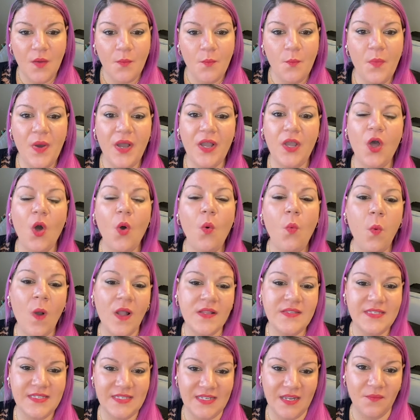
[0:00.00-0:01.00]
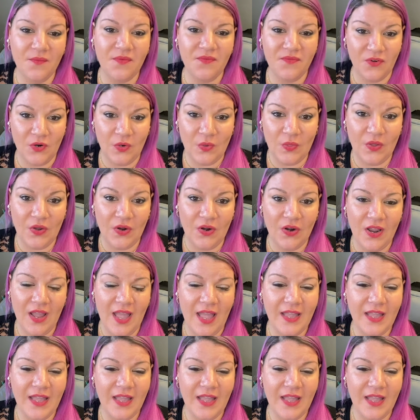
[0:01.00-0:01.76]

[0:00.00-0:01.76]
But go one step further